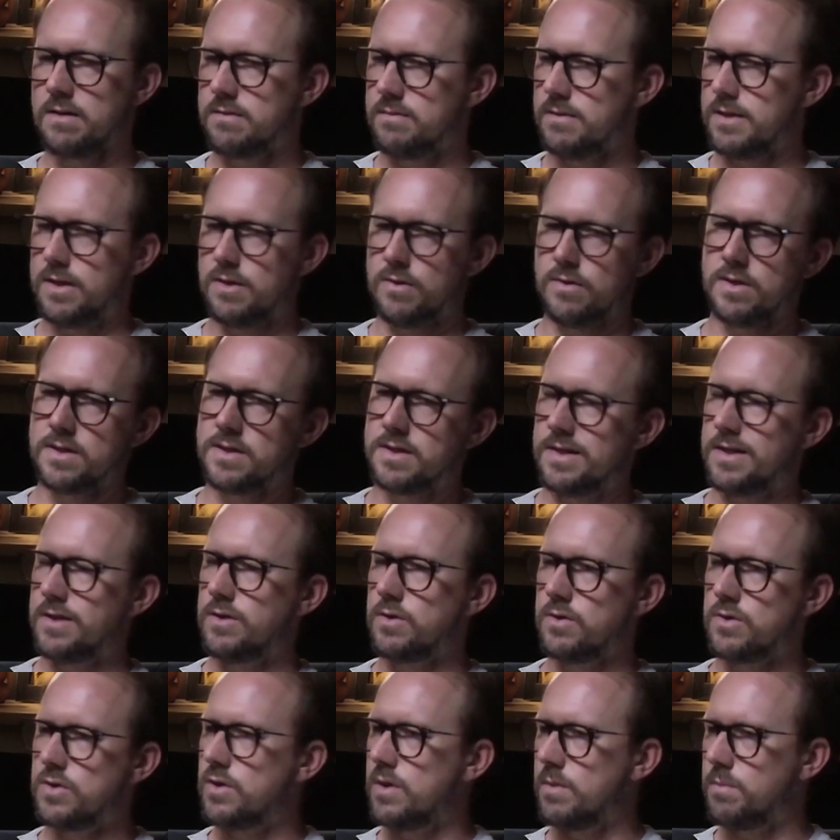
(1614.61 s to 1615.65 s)
the senior
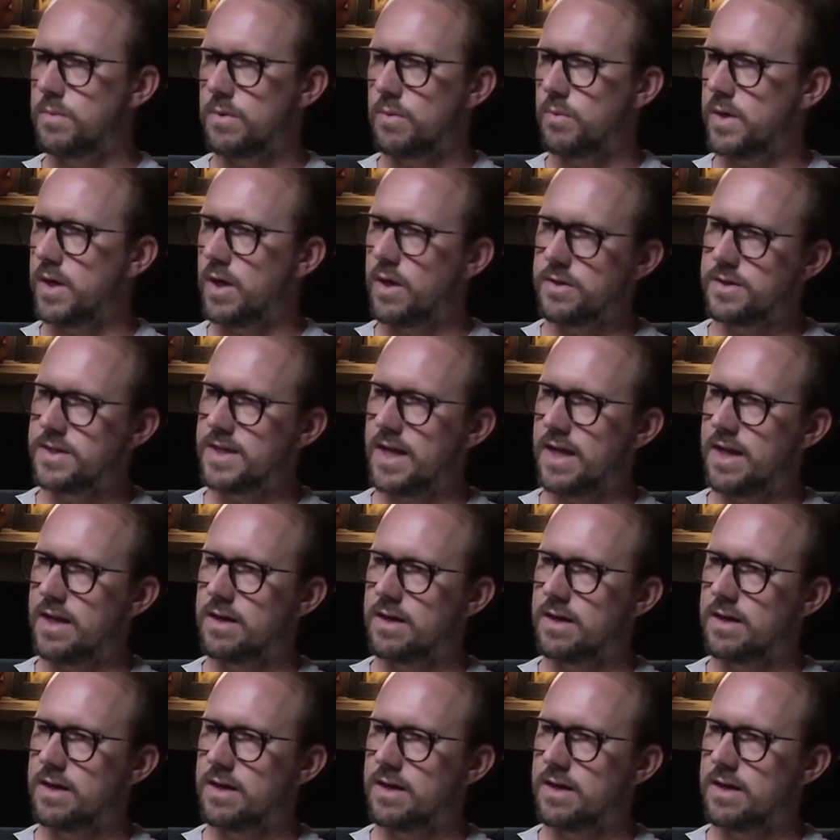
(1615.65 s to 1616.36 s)
trip that we all take